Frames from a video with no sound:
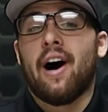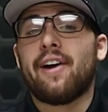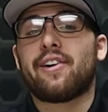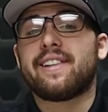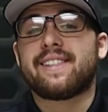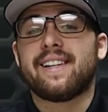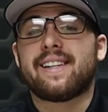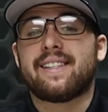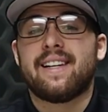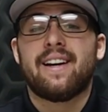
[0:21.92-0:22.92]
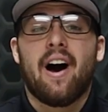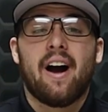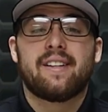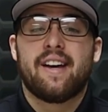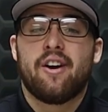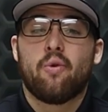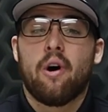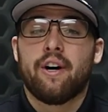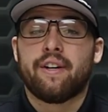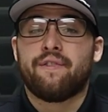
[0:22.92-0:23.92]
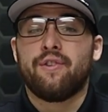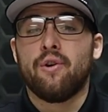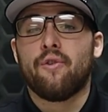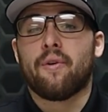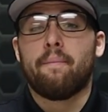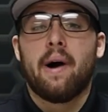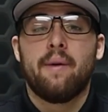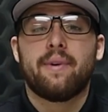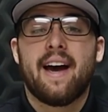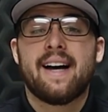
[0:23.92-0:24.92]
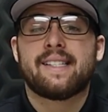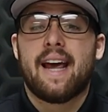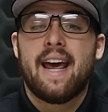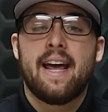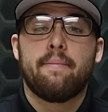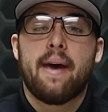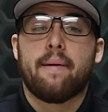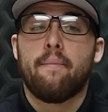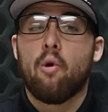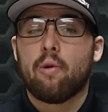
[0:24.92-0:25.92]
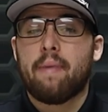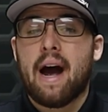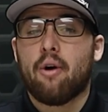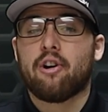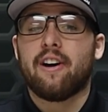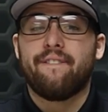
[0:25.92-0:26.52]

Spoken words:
116 octane quality fuel from pump gas and make more power